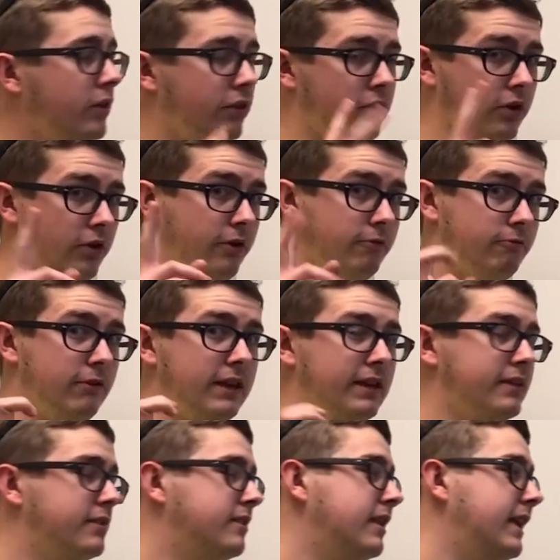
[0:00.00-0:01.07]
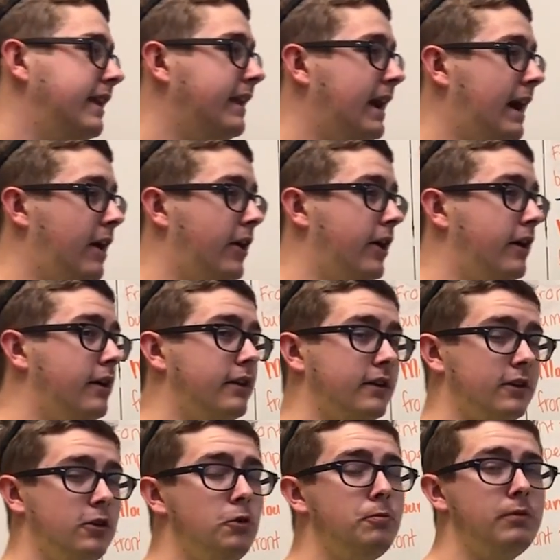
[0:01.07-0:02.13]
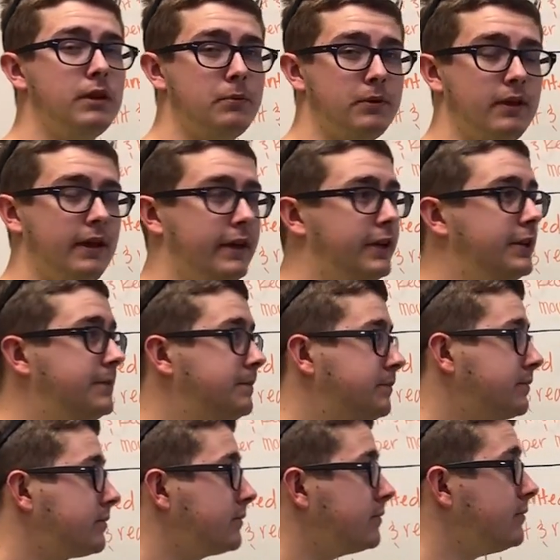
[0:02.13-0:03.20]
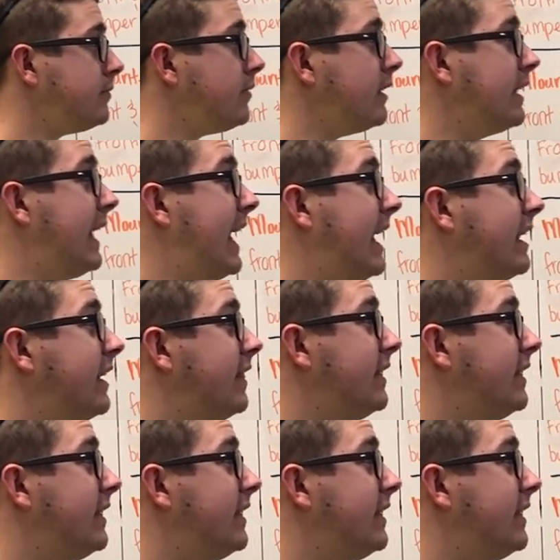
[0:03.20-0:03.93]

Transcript: the wrist in our cube manipulator, and